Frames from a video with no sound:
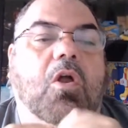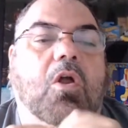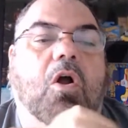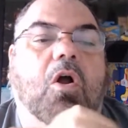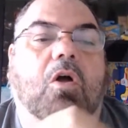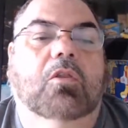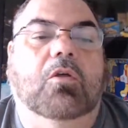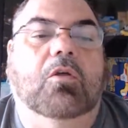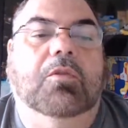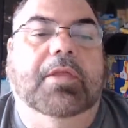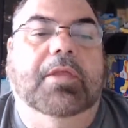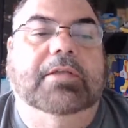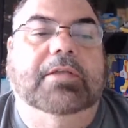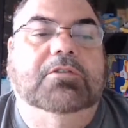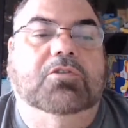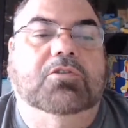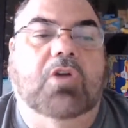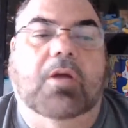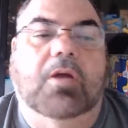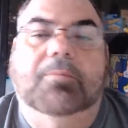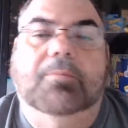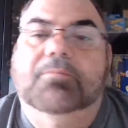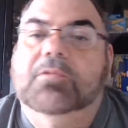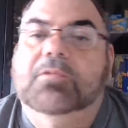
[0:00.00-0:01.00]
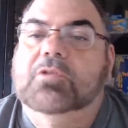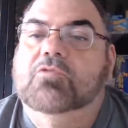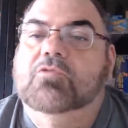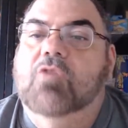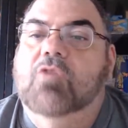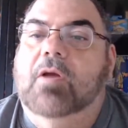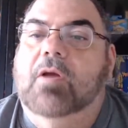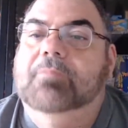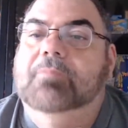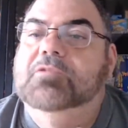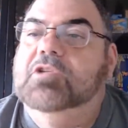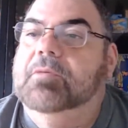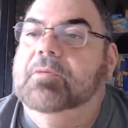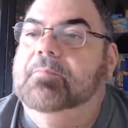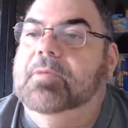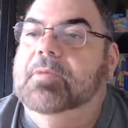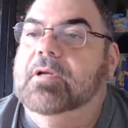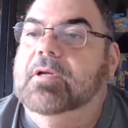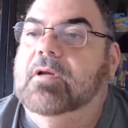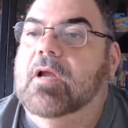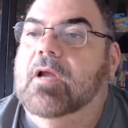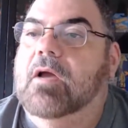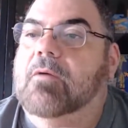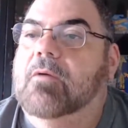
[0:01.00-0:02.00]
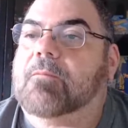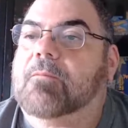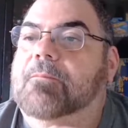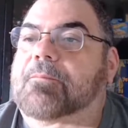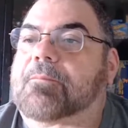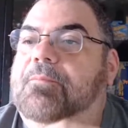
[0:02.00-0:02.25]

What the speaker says: although they stopped the drop shipping now.